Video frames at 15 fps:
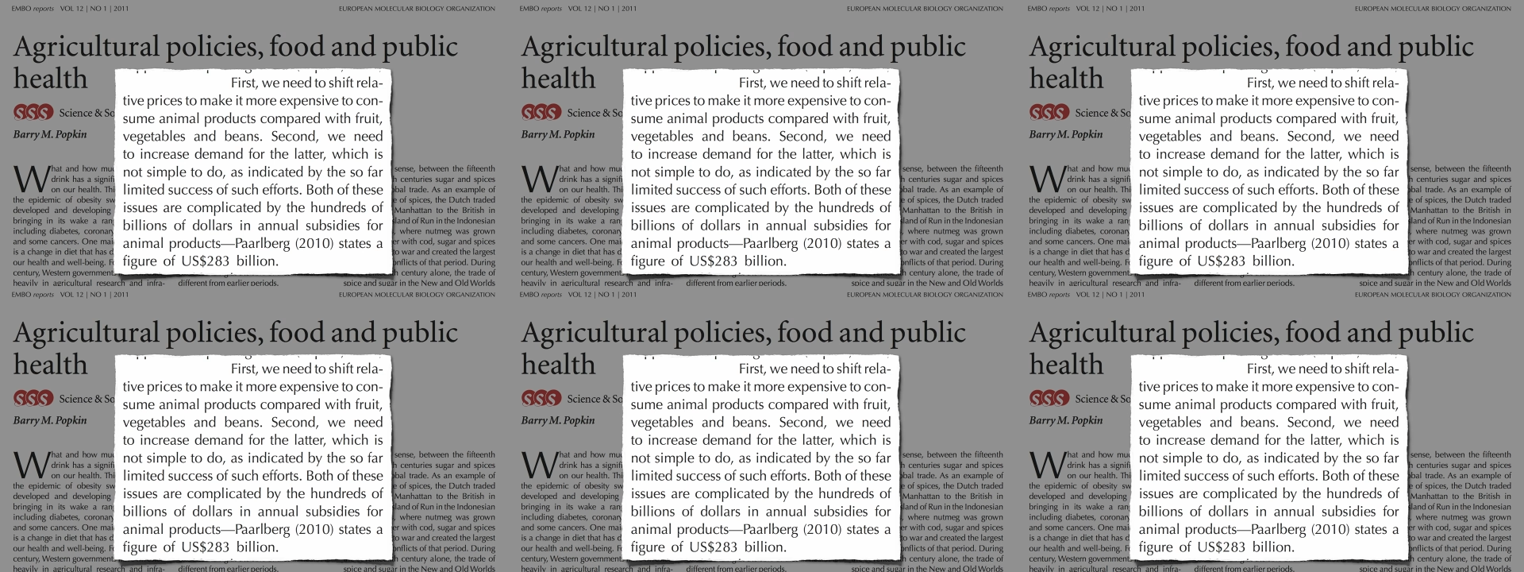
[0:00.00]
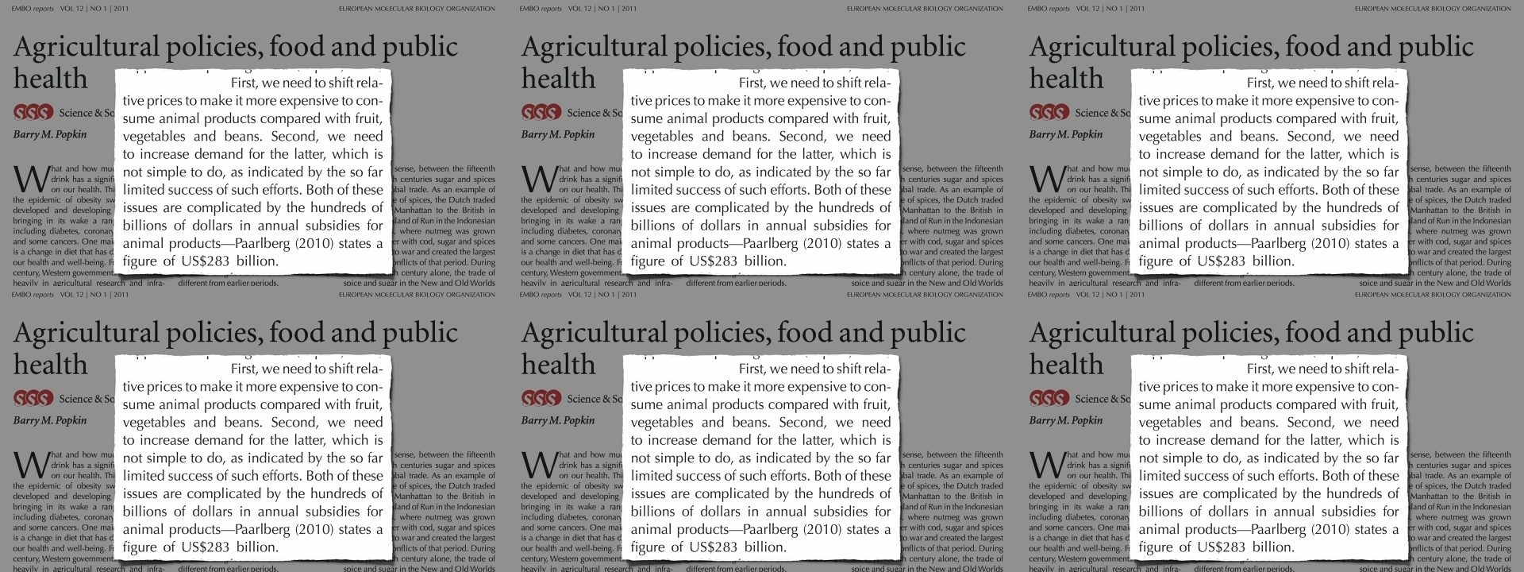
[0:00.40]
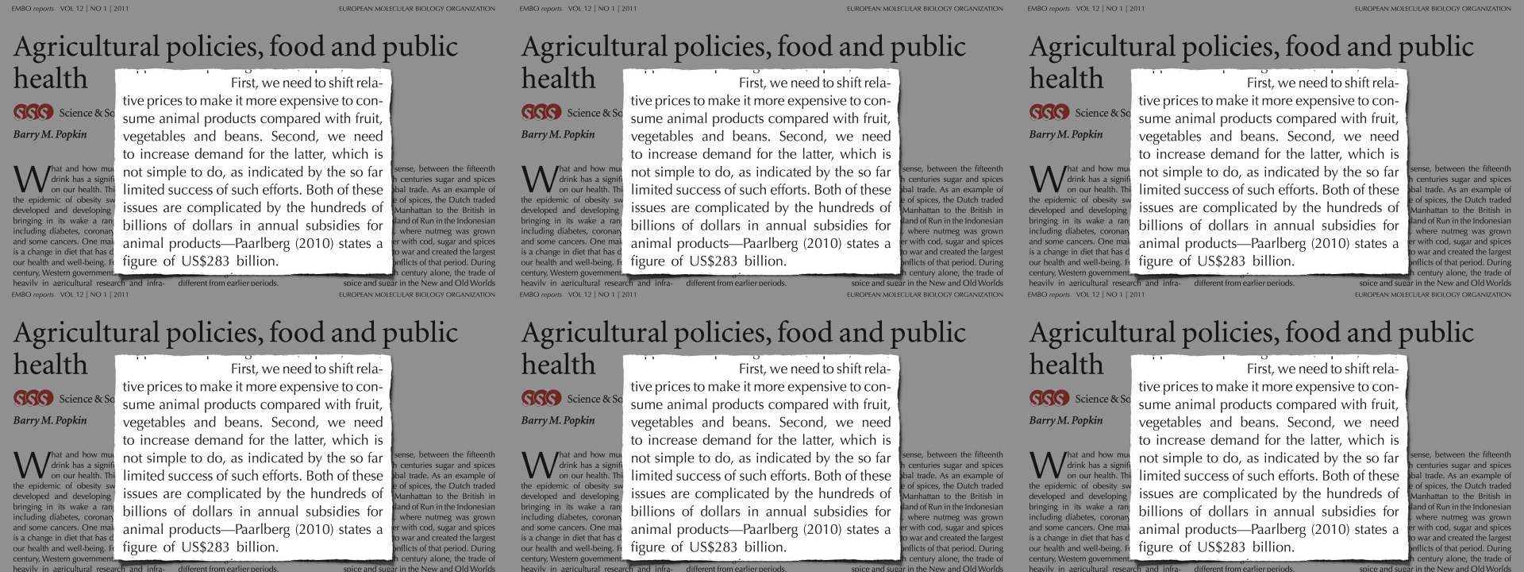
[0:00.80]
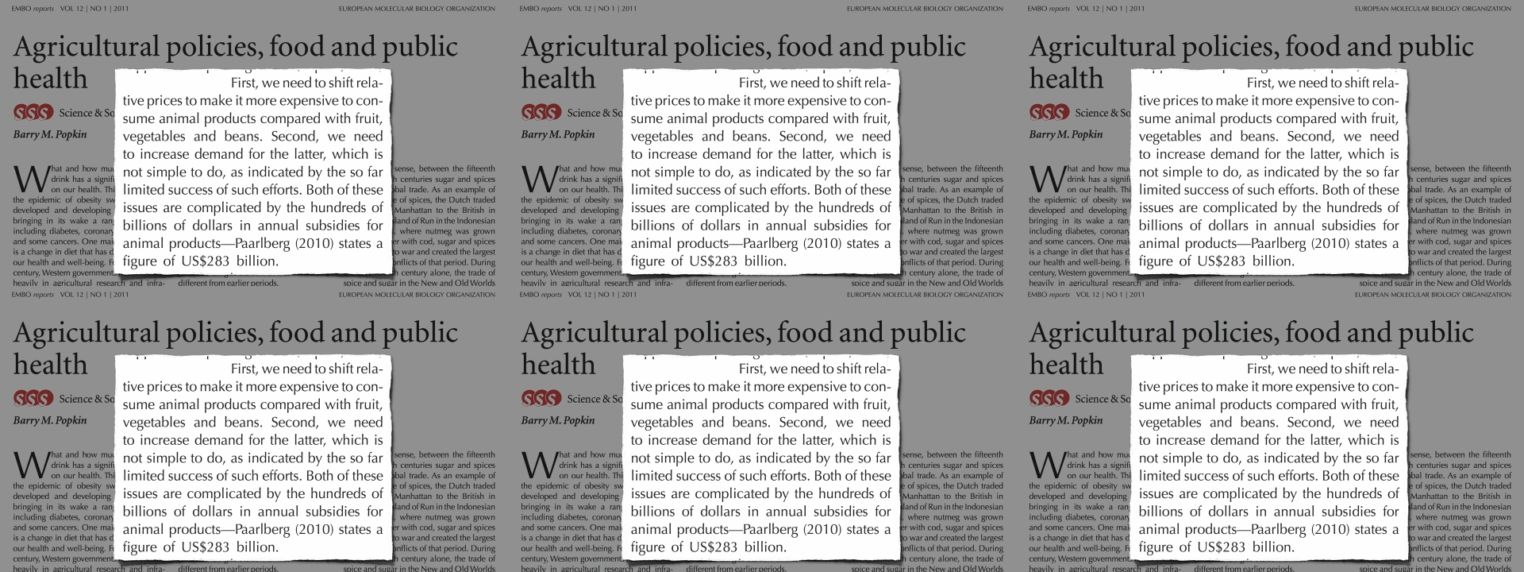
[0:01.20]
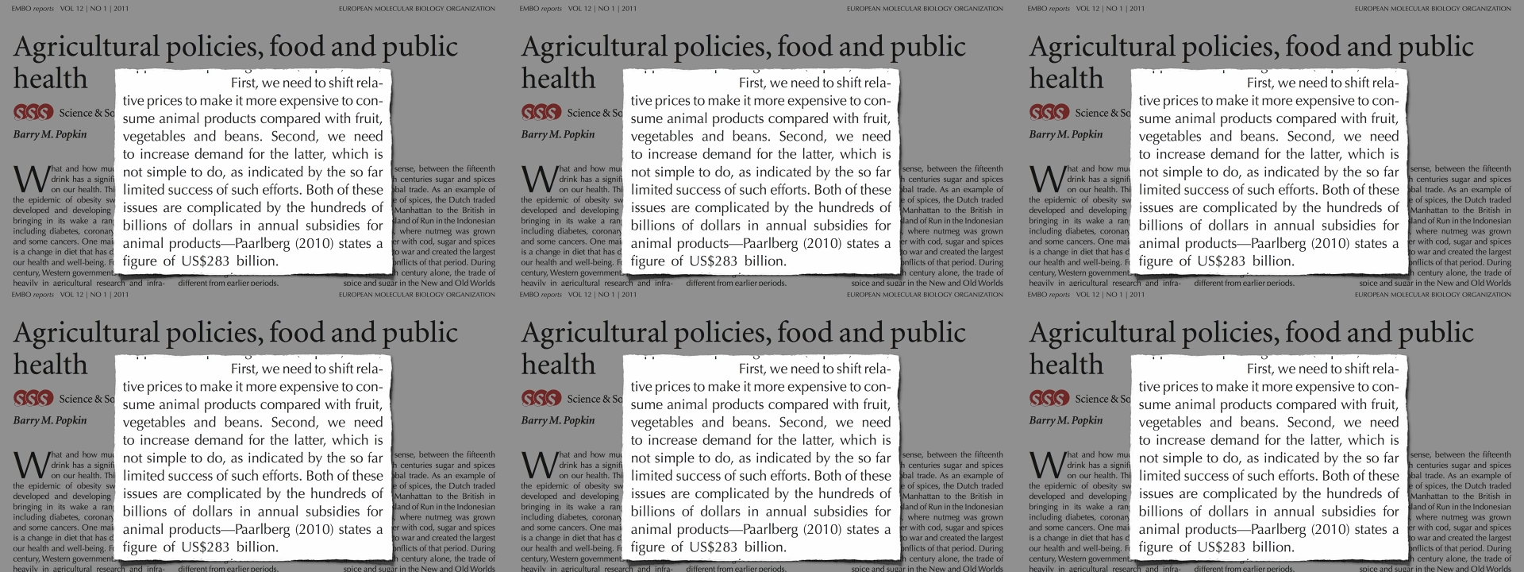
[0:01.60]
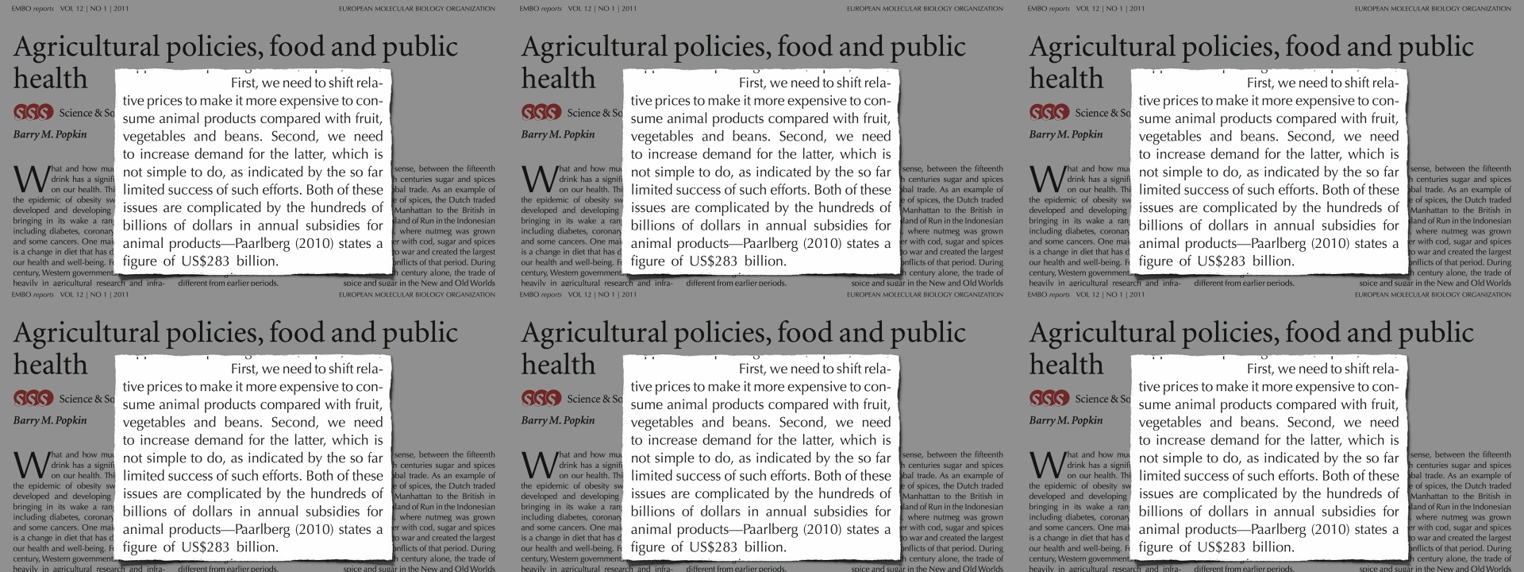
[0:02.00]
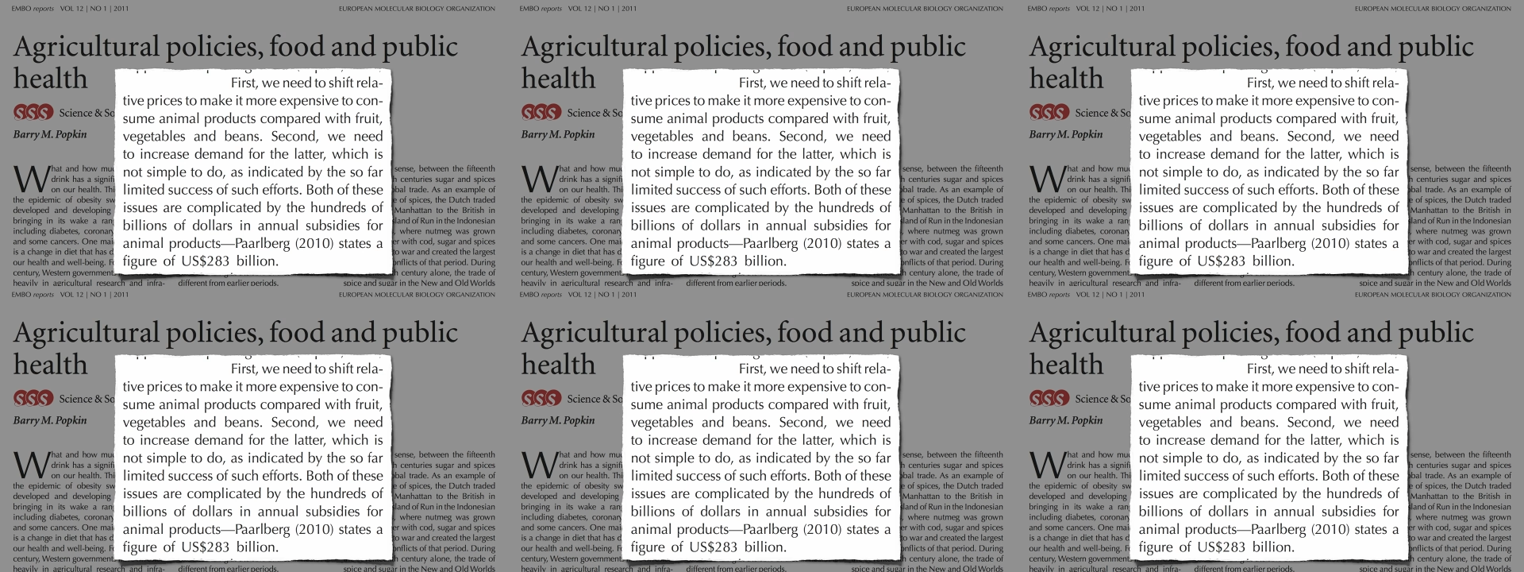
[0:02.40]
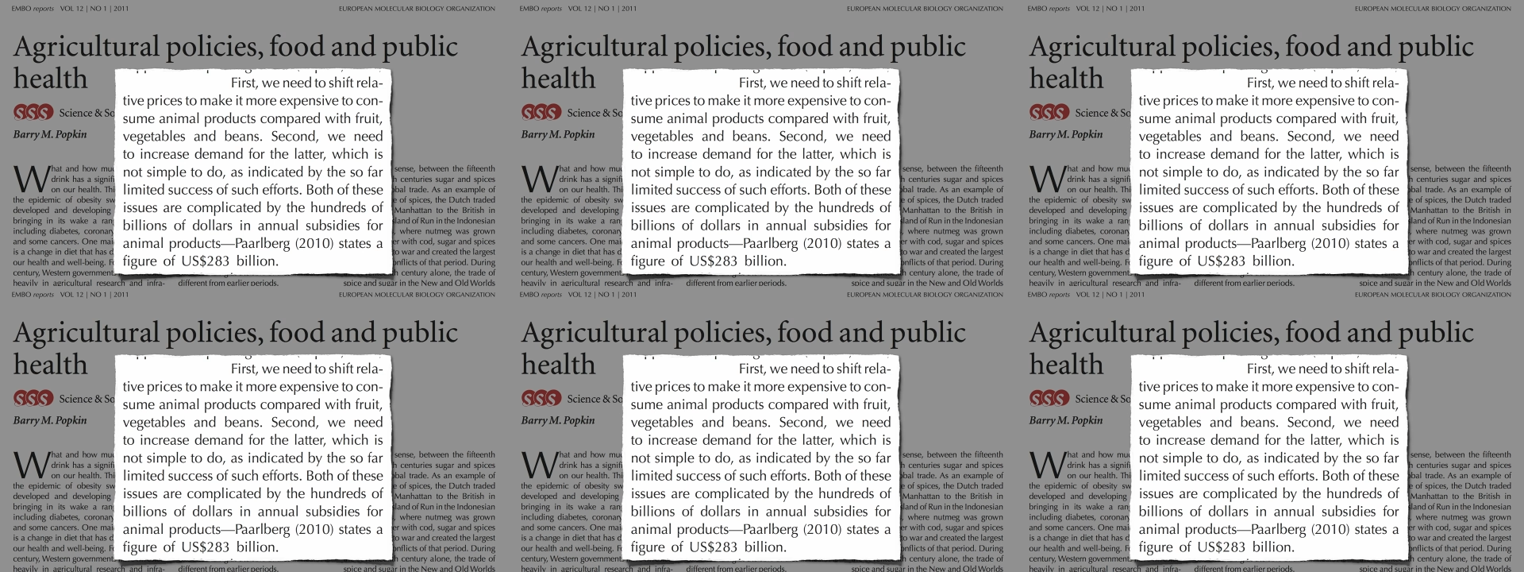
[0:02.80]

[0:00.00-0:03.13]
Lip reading: No face is visible, so there are no lips to read.